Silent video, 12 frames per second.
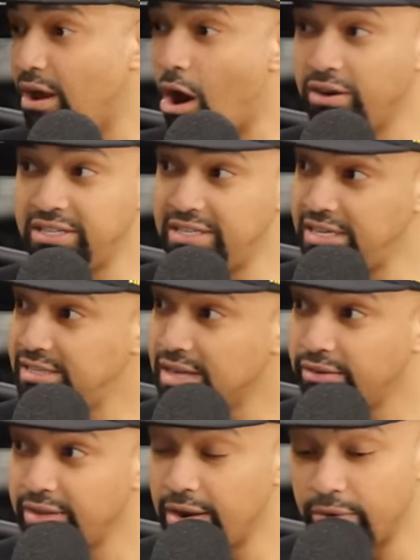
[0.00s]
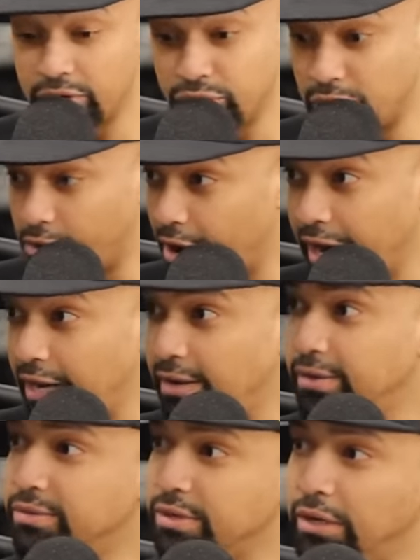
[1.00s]
the RTDs out there are great.
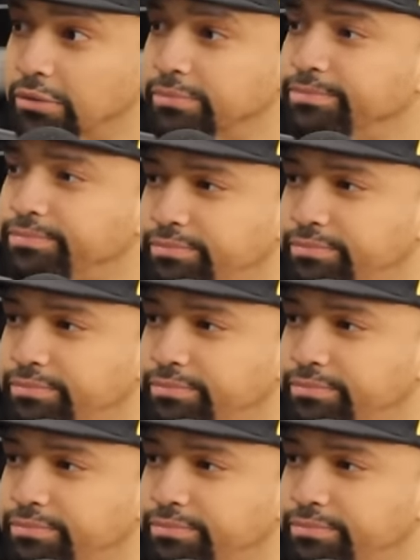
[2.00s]
So,